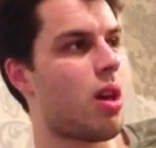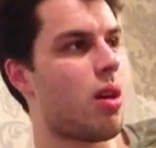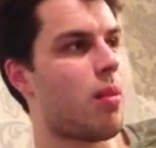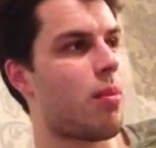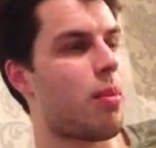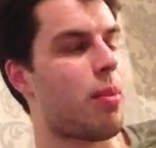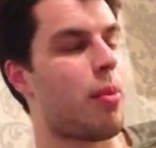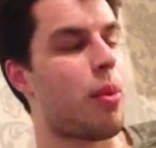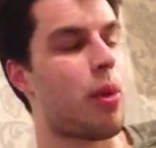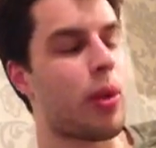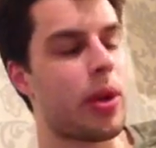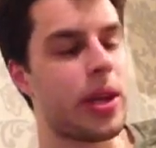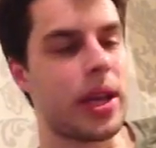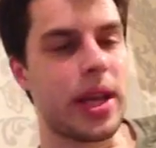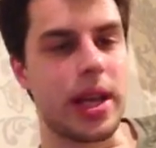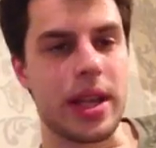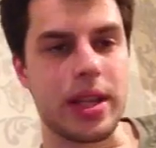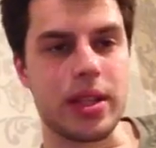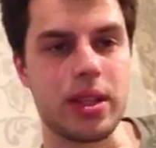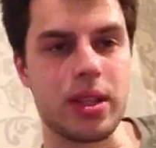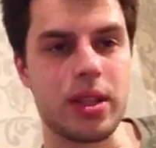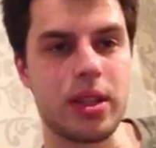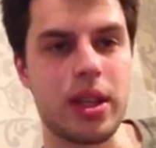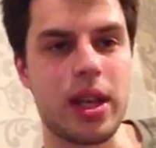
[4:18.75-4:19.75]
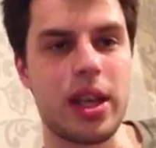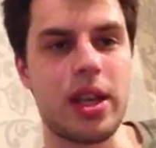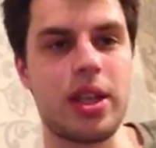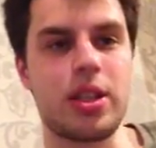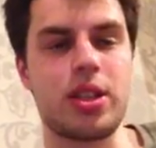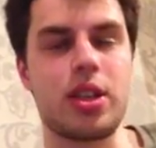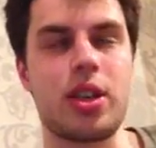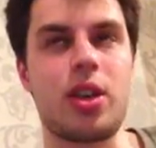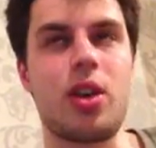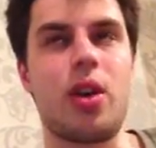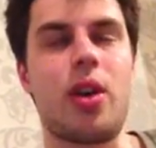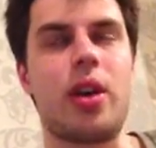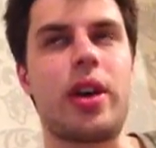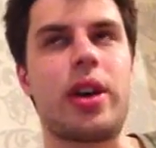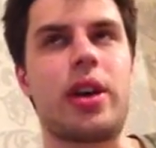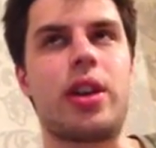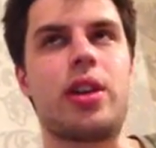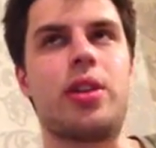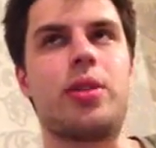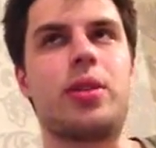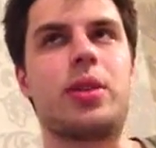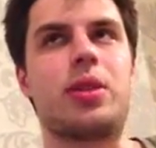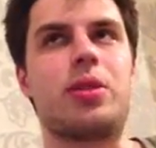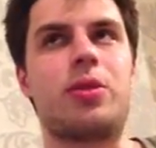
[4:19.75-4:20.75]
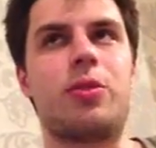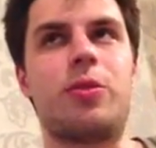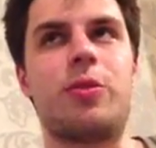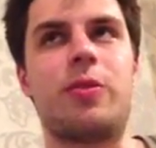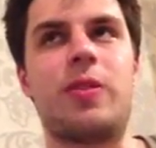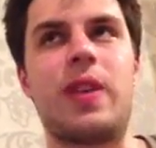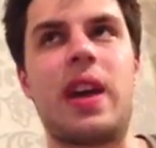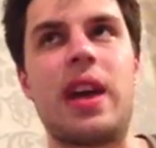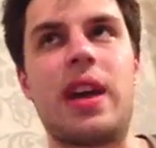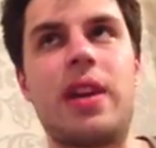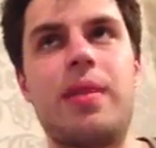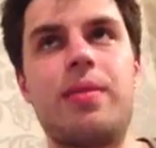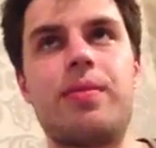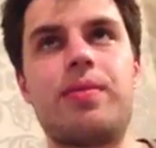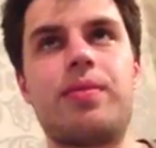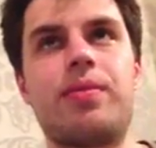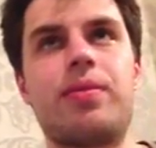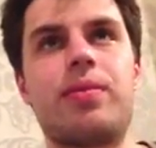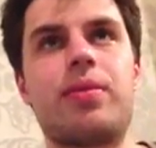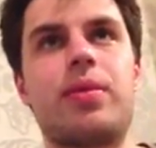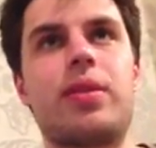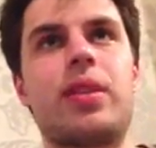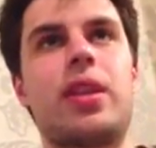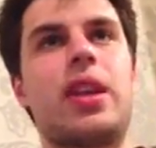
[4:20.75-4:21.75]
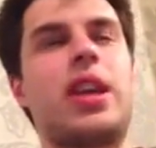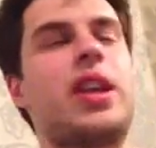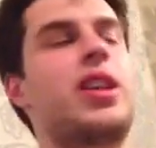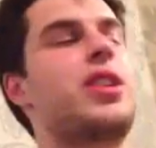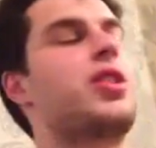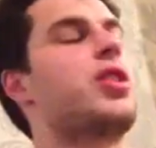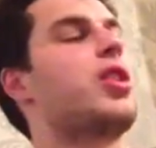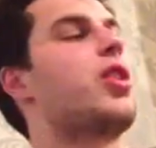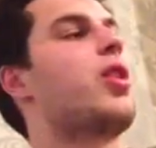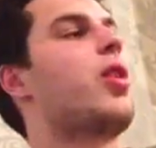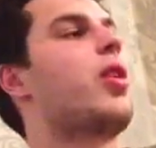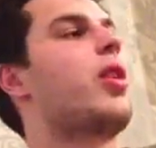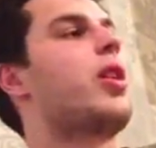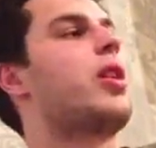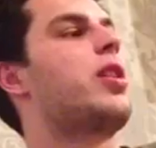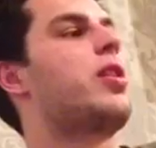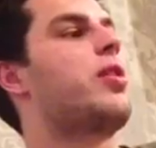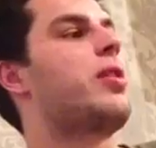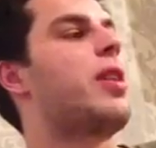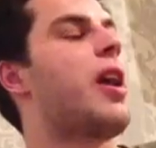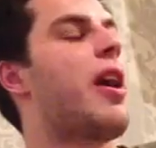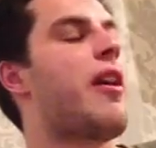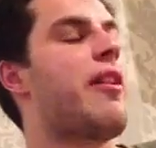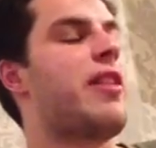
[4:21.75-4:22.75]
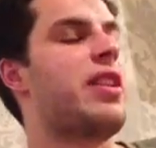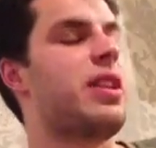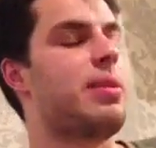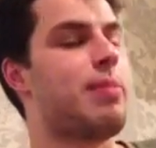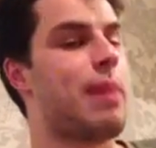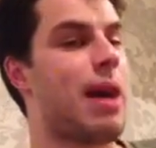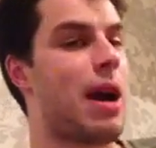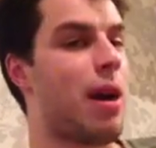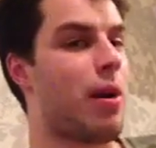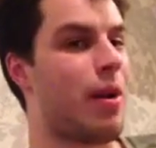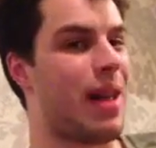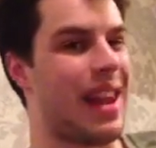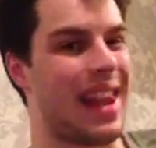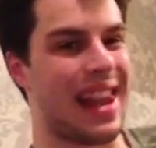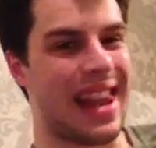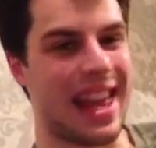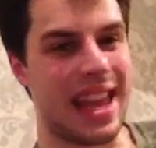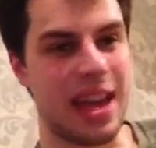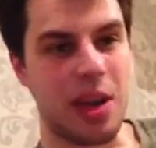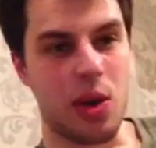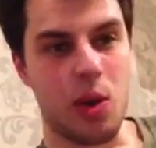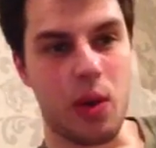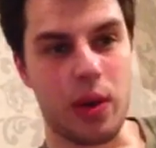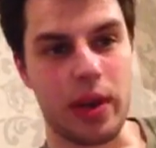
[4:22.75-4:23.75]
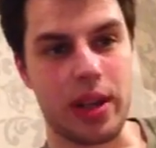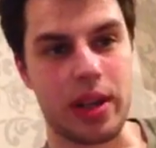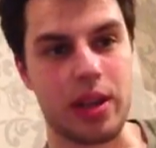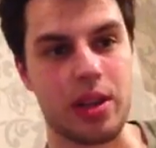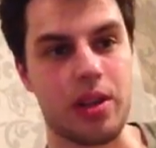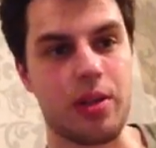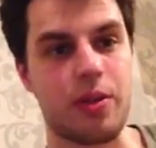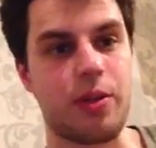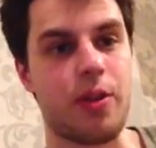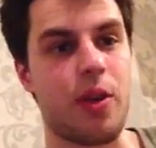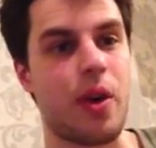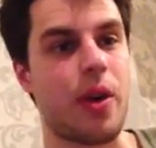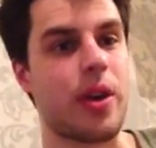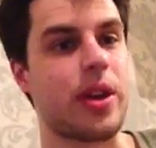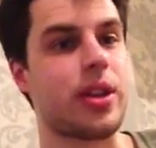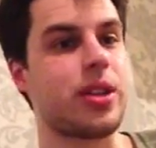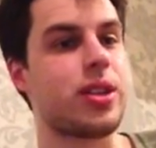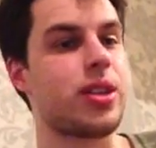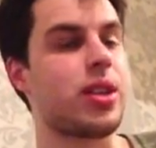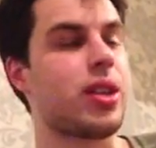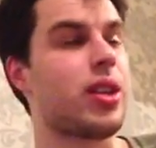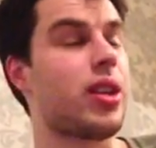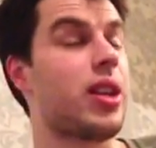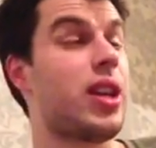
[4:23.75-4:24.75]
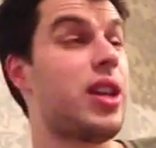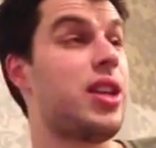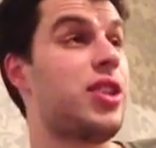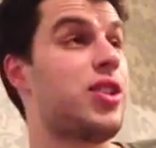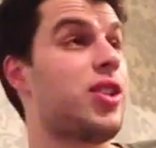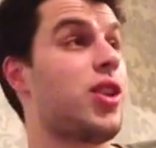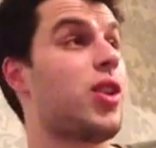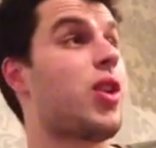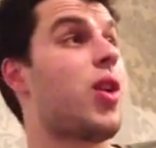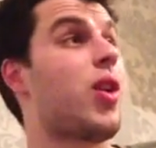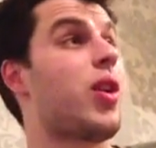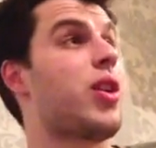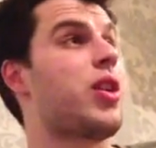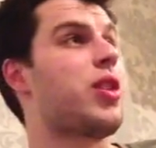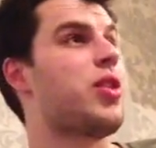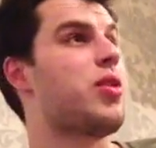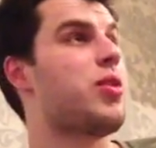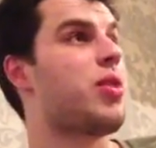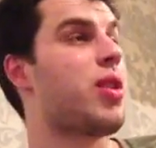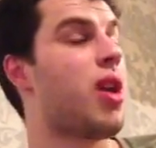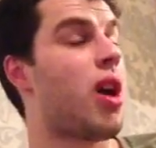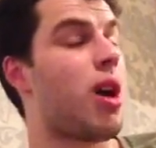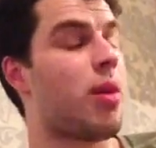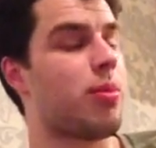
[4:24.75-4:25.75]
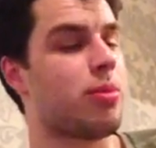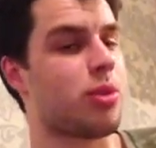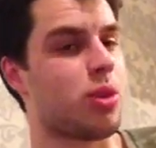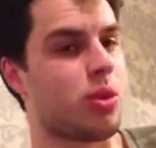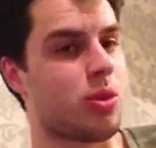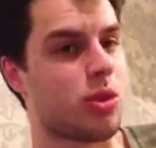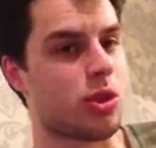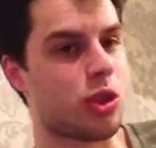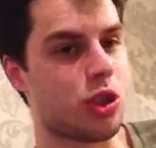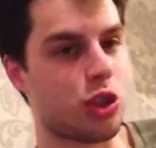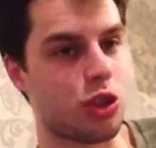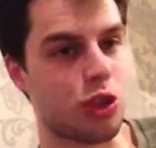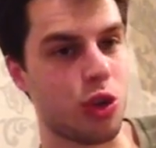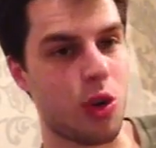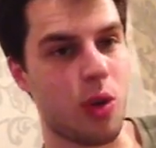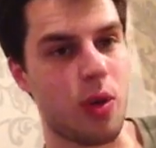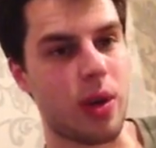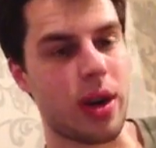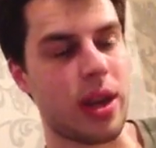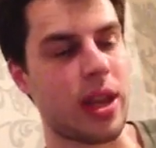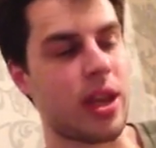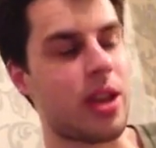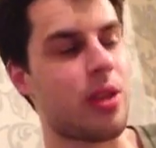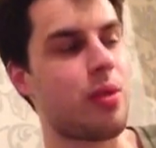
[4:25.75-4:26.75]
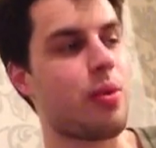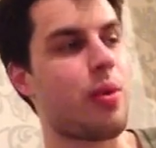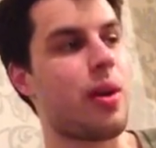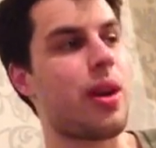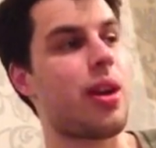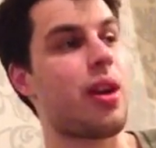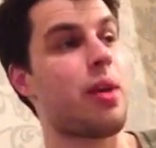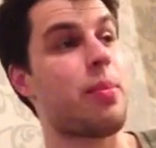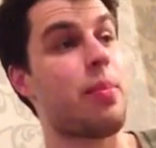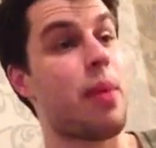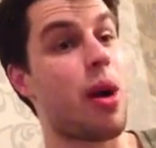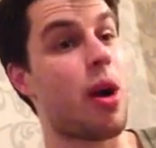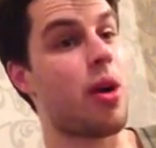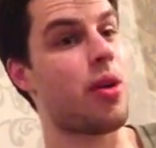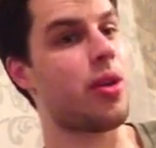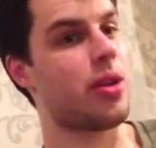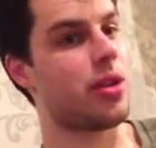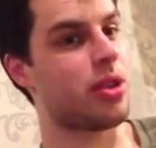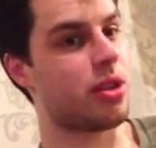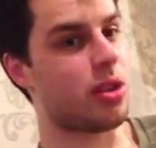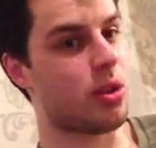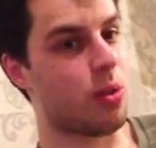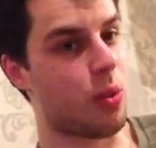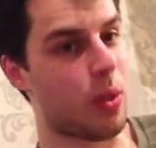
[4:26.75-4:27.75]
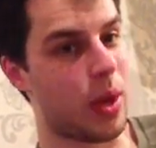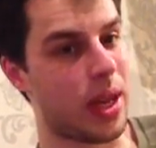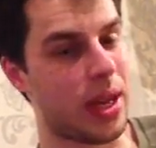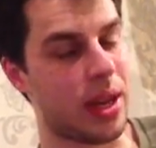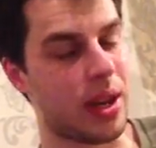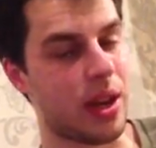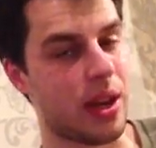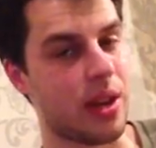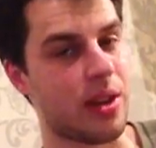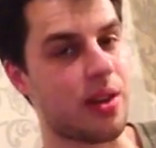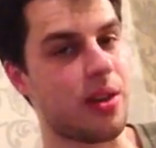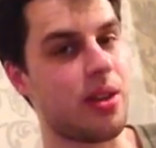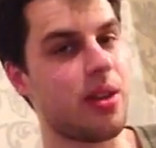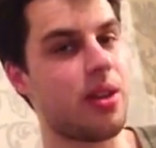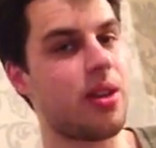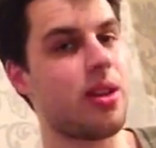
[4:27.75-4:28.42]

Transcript: My point is, he's a guy who is fit. He's a guy who carries power late on into fights. He's a guy who comes on strongly when opponents weaken.